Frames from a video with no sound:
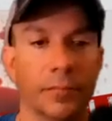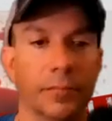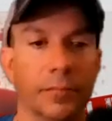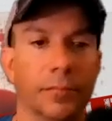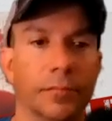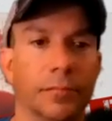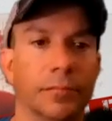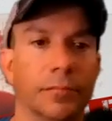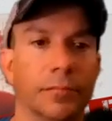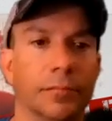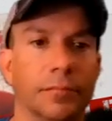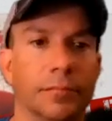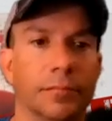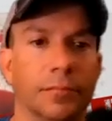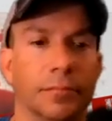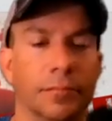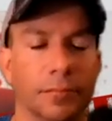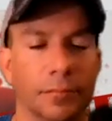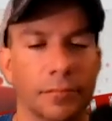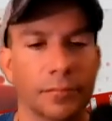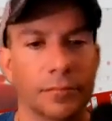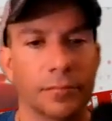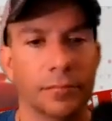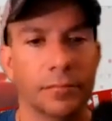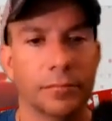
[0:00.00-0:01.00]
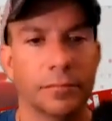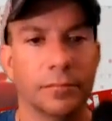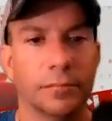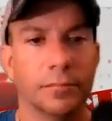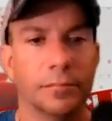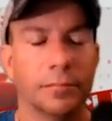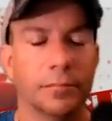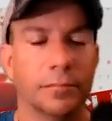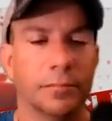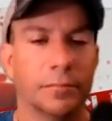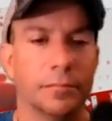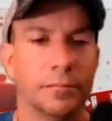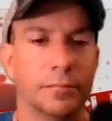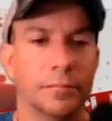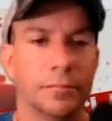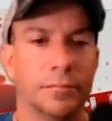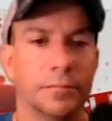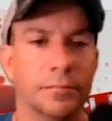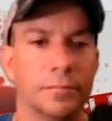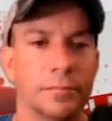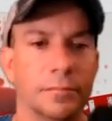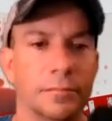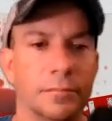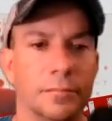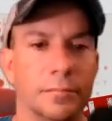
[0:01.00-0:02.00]

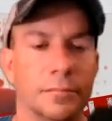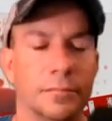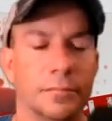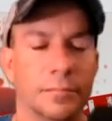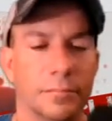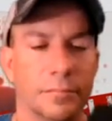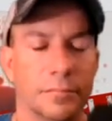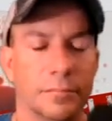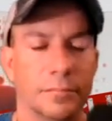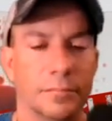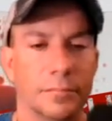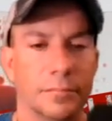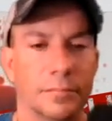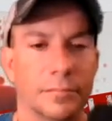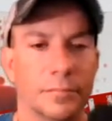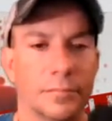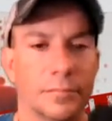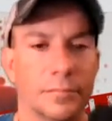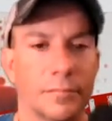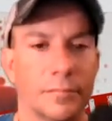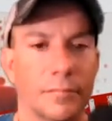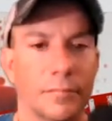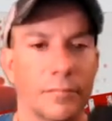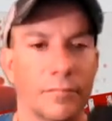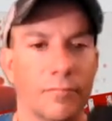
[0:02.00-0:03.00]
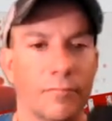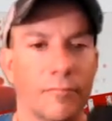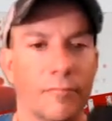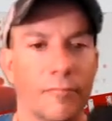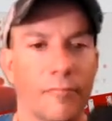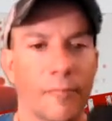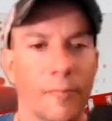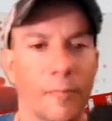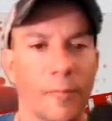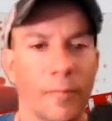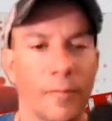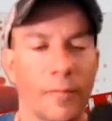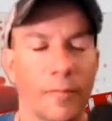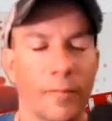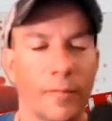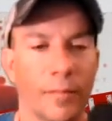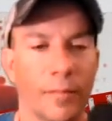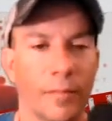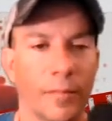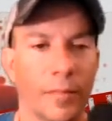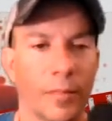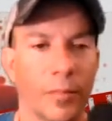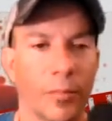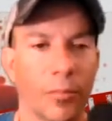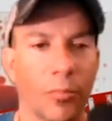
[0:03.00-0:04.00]

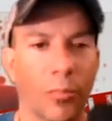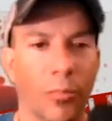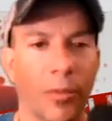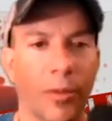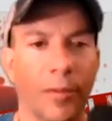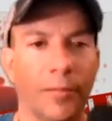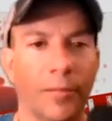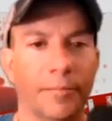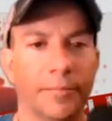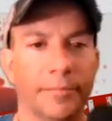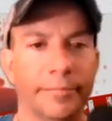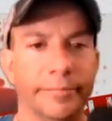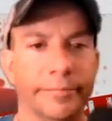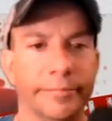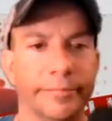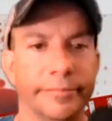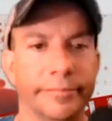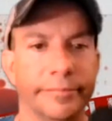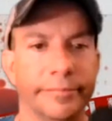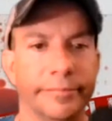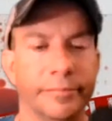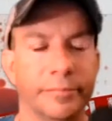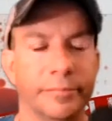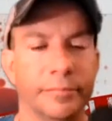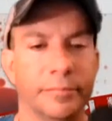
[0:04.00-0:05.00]
No words are spoken by the person on screen.